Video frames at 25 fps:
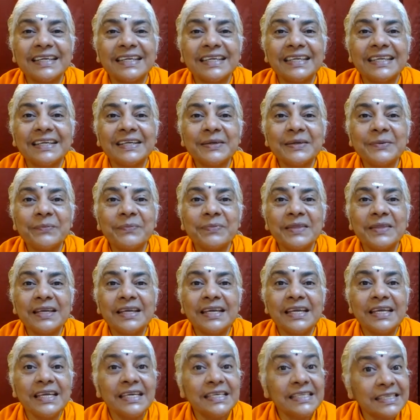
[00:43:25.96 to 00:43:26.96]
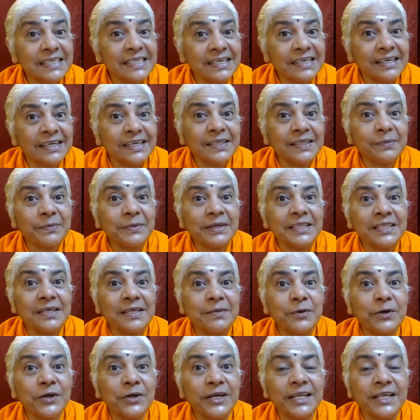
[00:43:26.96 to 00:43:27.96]
Yeah. Is the Atma the
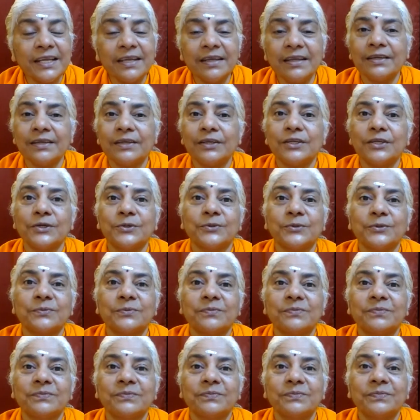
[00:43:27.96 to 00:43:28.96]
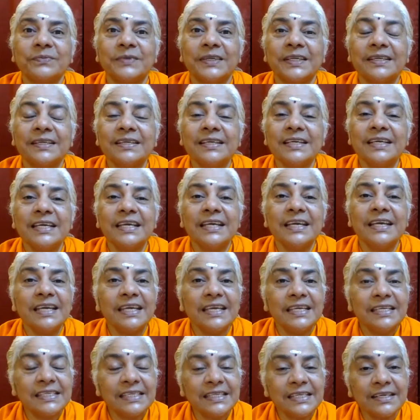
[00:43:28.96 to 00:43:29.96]
body? No. Yeah.
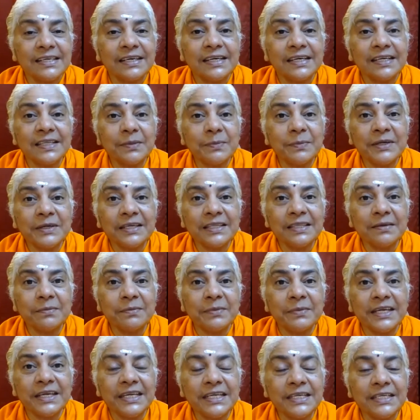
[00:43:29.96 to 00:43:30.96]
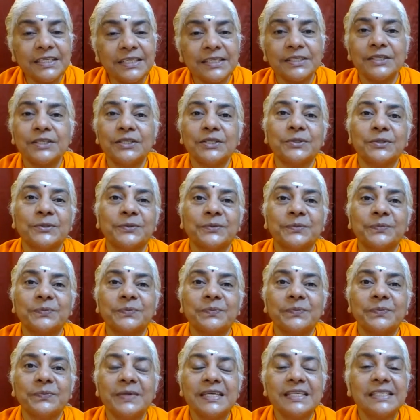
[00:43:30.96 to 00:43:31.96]
Is the Atma the mind? No.
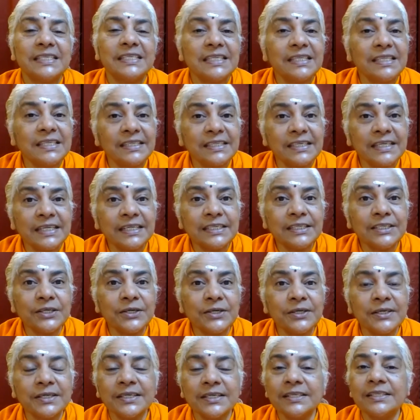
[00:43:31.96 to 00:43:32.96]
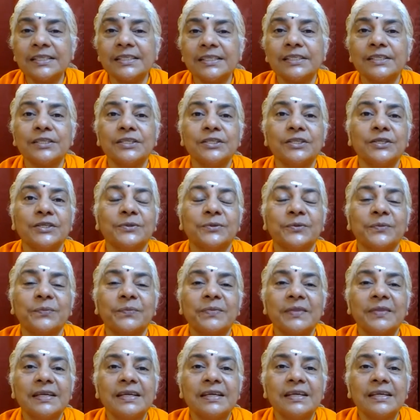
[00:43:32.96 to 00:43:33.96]
Is it the sense organs? No.
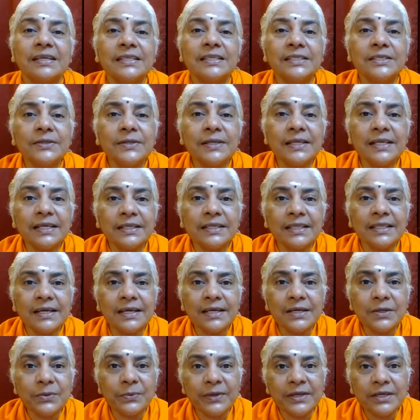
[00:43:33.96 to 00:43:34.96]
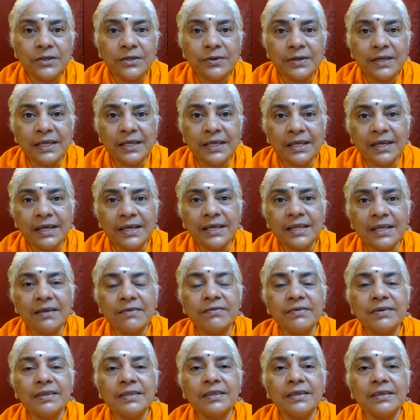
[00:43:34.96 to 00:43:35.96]
So like that, when you negate
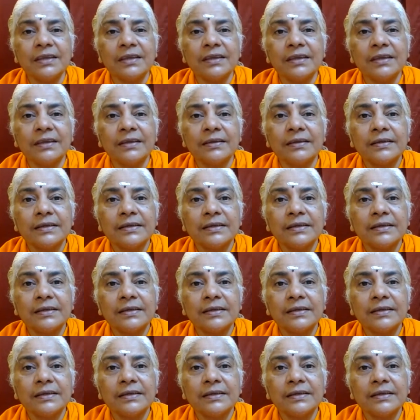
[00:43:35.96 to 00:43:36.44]
everything,